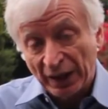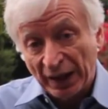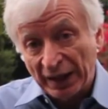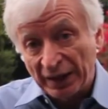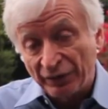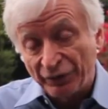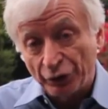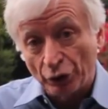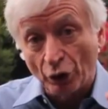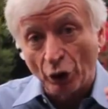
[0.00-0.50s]

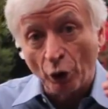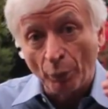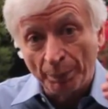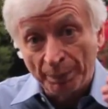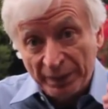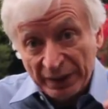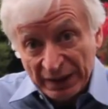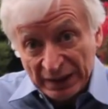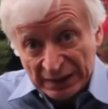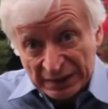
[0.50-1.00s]
And if you're
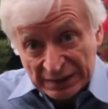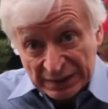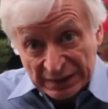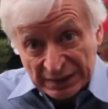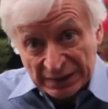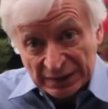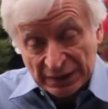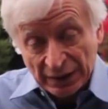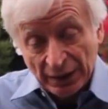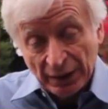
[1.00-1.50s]
obese,
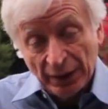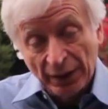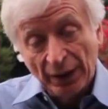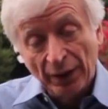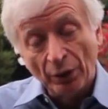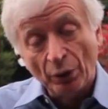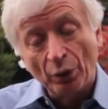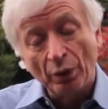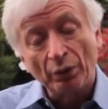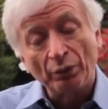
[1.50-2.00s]

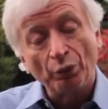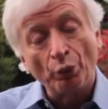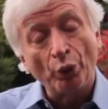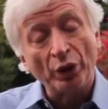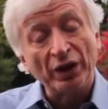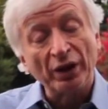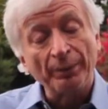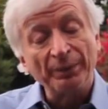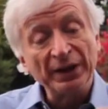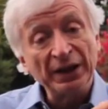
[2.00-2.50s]

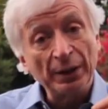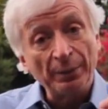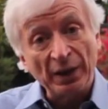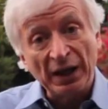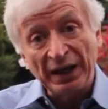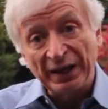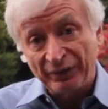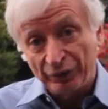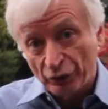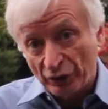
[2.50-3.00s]
where a
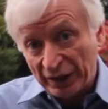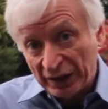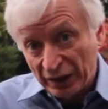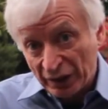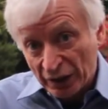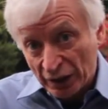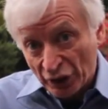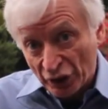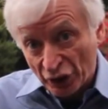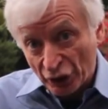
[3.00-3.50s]
BMI is greater
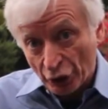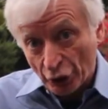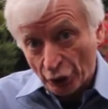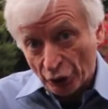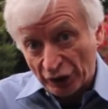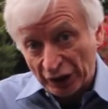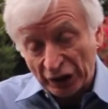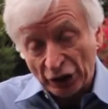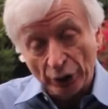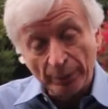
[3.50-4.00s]
than 30,